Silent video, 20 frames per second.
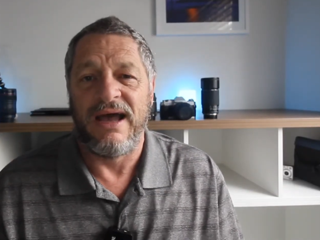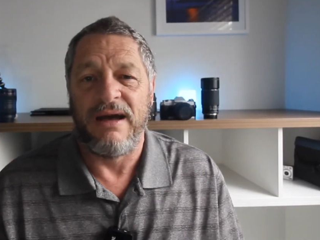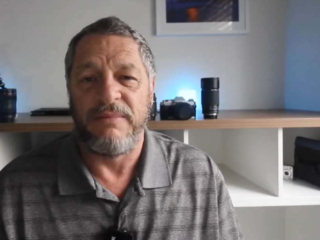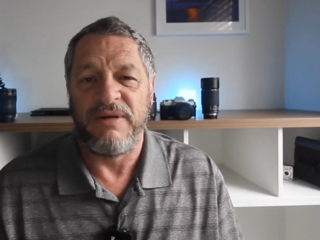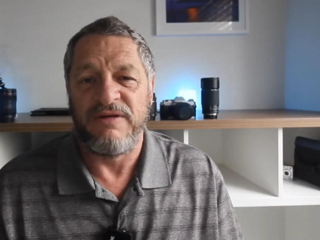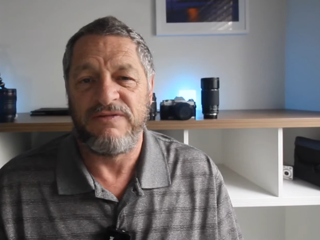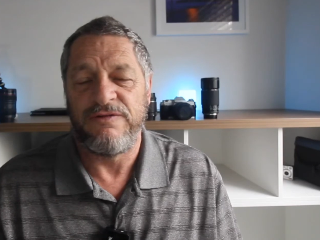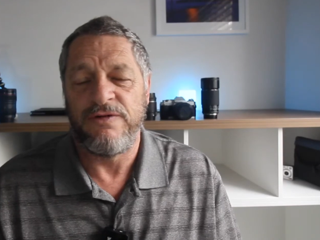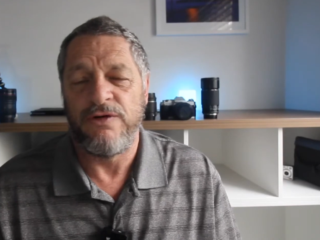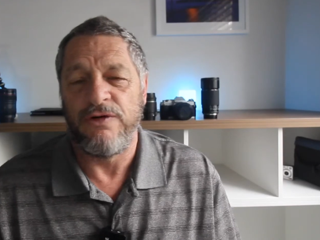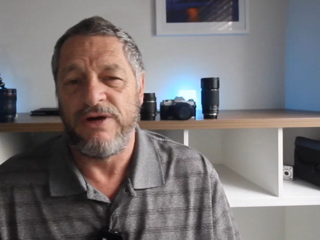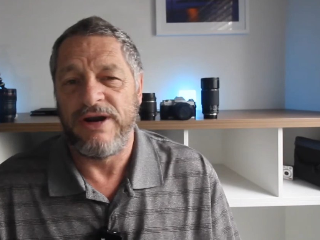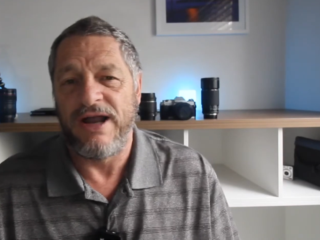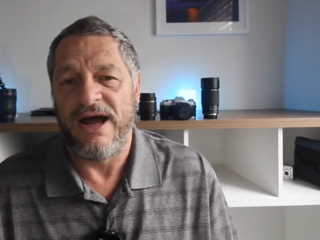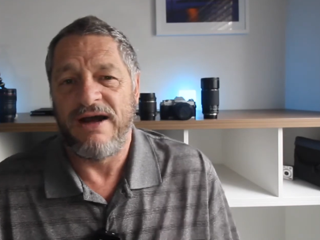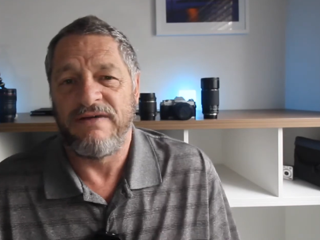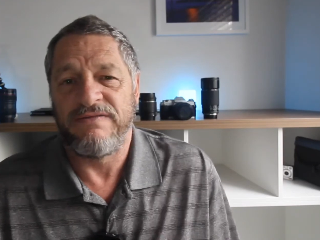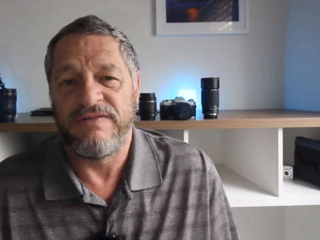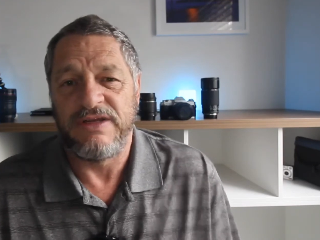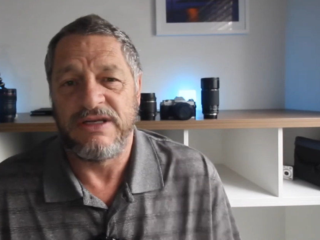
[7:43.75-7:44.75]
before and
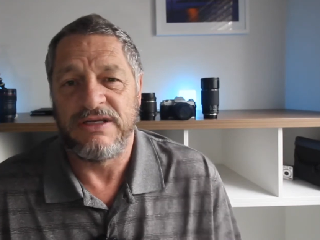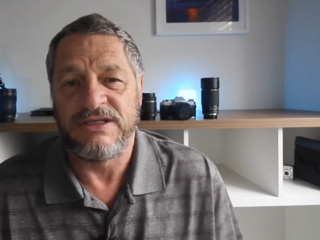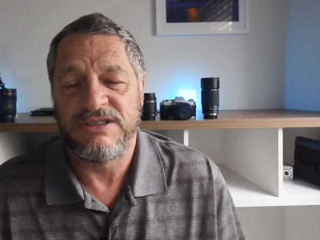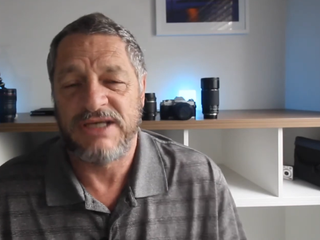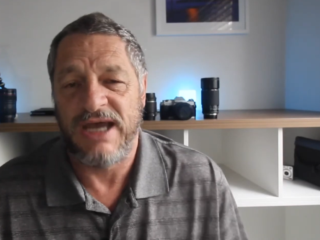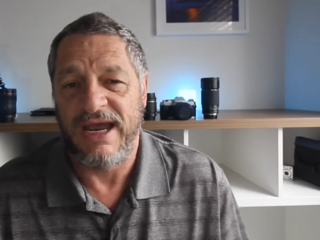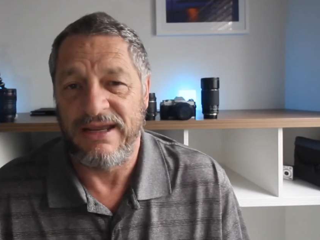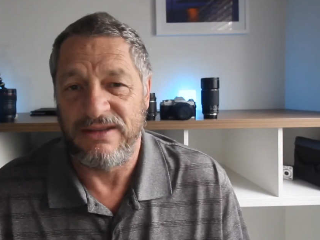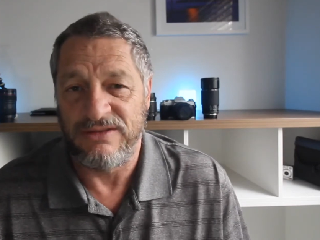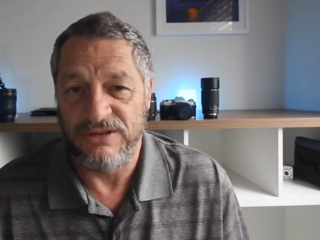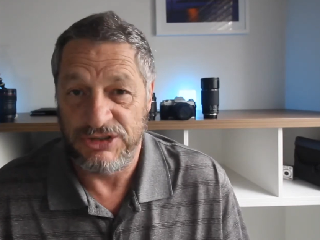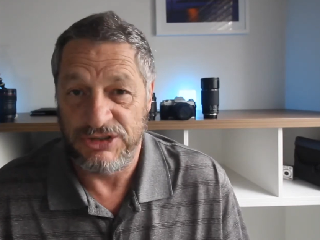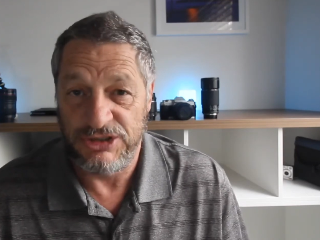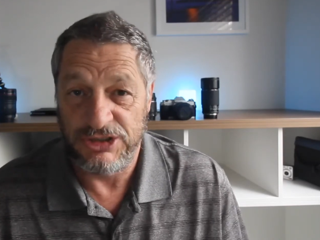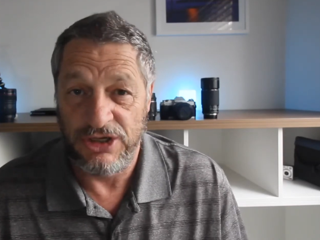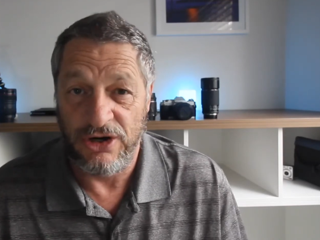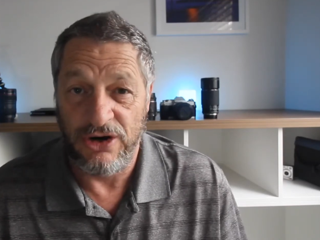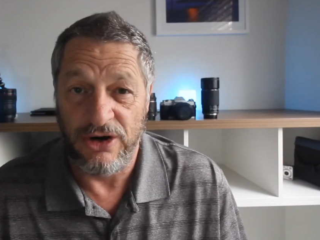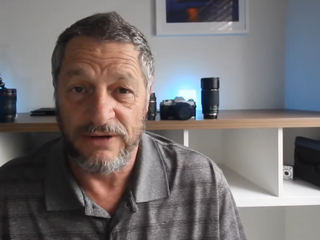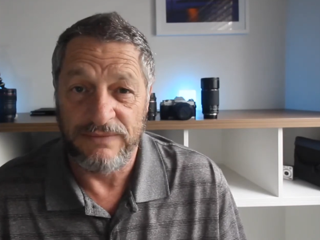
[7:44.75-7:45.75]
after you take the
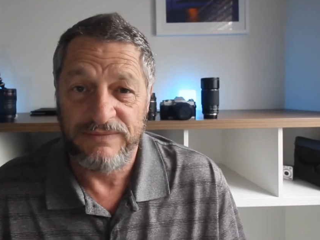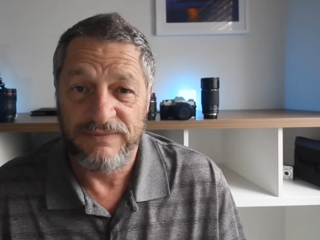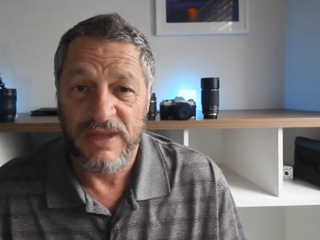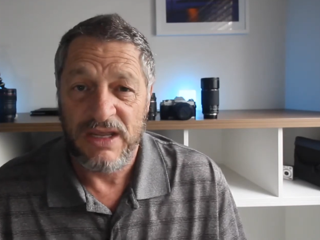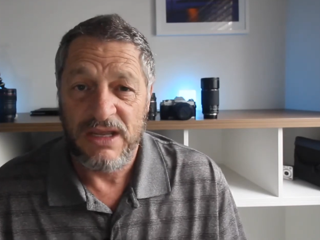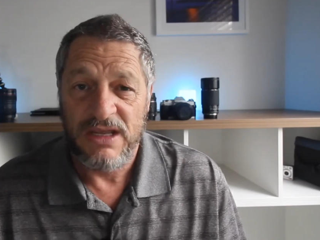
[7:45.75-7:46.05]
shot.